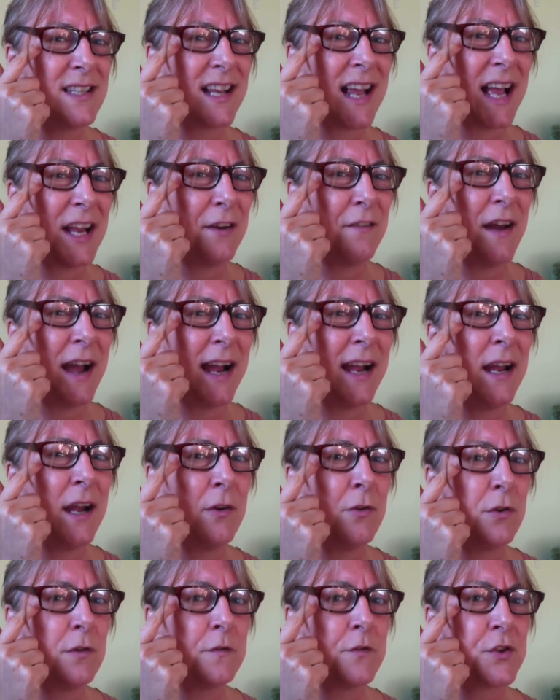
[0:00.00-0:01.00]
a kind of
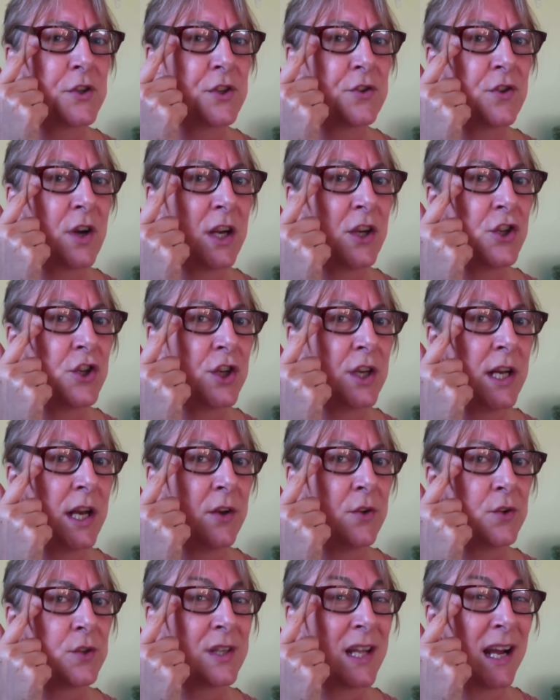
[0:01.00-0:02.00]
anger or frustration
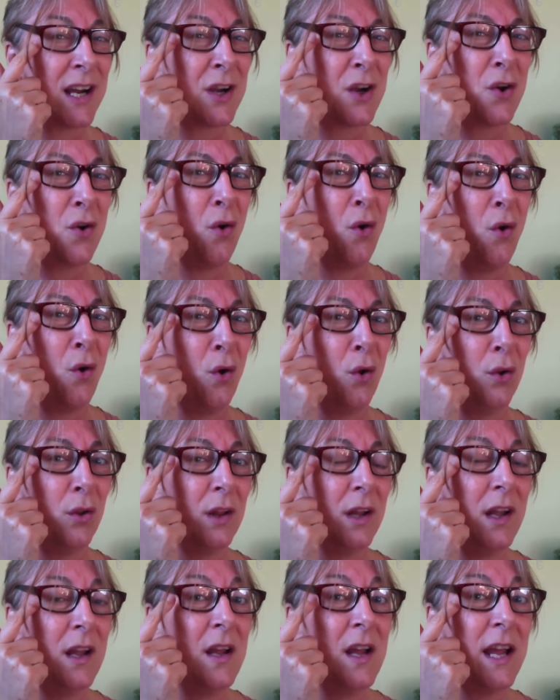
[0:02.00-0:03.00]
in us, that gall.
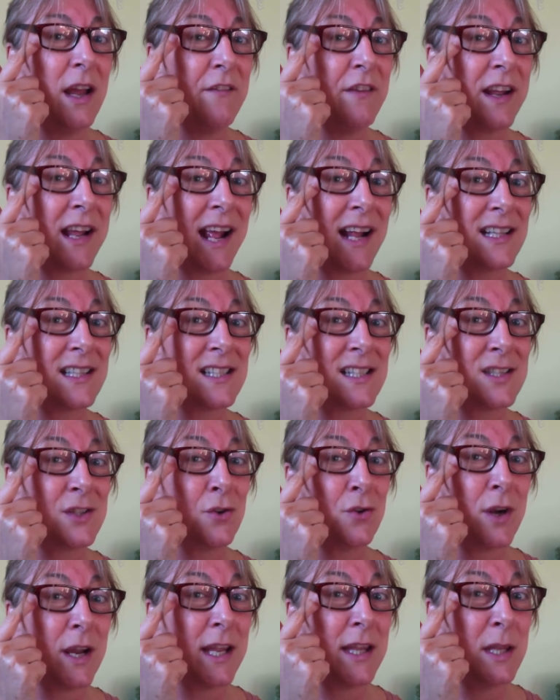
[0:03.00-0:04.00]
If it gets
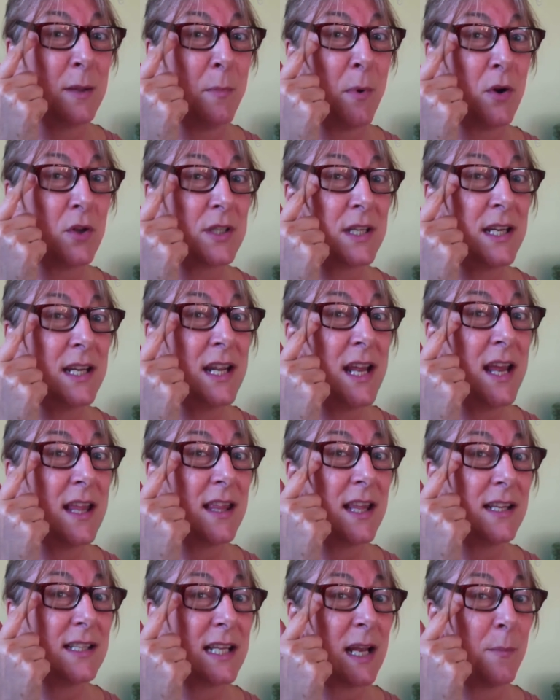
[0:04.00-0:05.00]
stuck in the body,
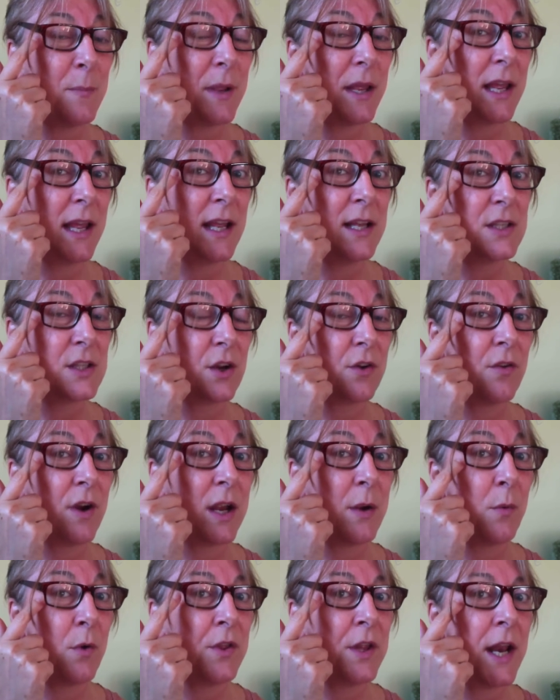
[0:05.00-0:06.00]
then tapping here is a
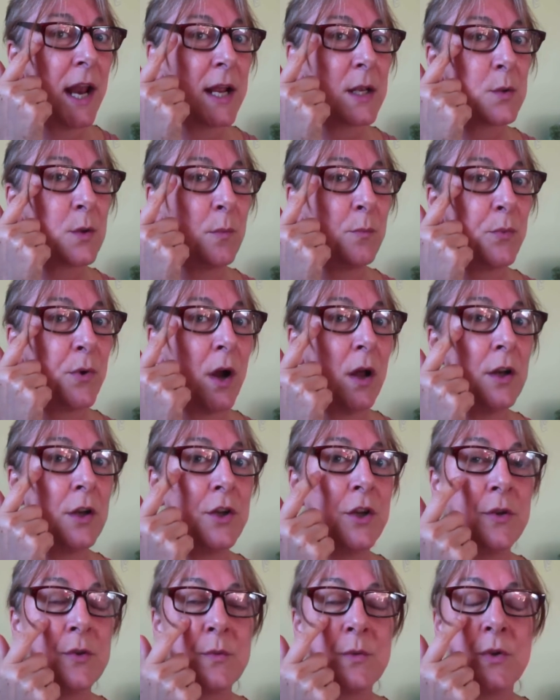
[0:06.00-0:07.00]
great one. The next one Bralon
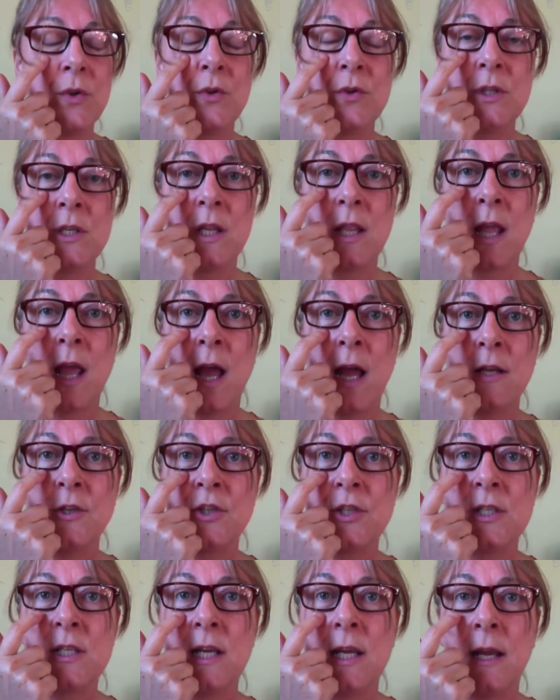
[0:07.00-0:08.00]
used was under the eye,
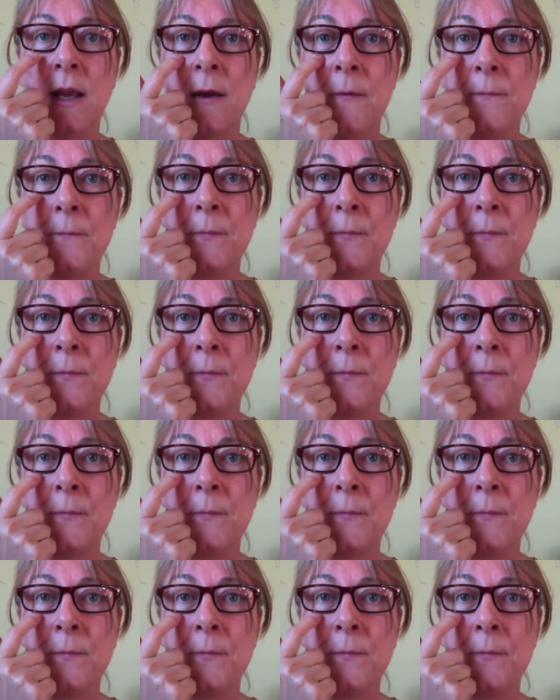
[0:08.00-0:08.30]
just here.